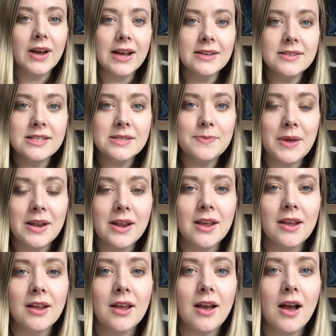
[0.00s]
As he's
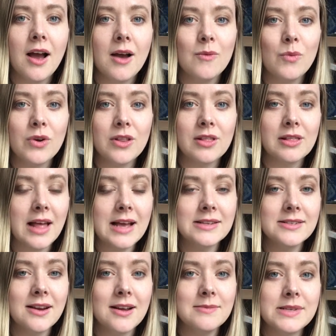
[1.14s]
spinning, one of the
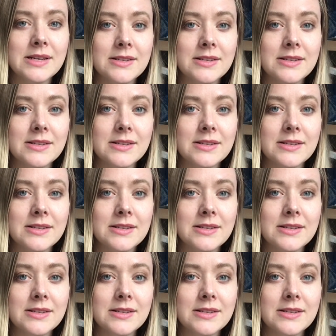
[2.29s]
last times